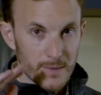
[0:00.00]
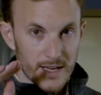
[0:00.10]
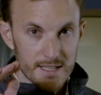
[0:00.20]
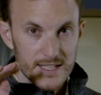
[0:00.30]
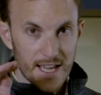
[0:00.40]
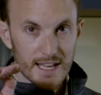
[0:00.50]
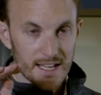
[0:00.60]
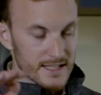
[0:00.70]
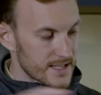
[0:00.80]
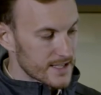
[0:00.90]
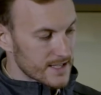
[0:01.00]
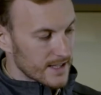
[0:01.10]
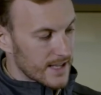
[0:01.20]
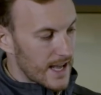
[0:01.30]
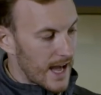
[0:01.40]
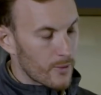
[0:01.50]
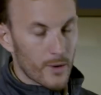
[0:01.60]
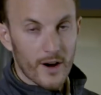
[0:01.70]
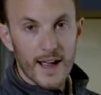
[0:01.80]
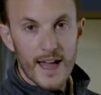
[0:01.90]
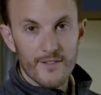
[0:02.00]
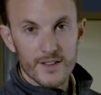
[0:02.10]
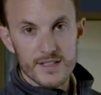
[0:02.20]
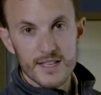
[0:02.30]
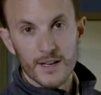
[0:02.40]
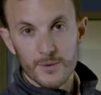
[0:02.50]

but it's staying consistently at where I have it set,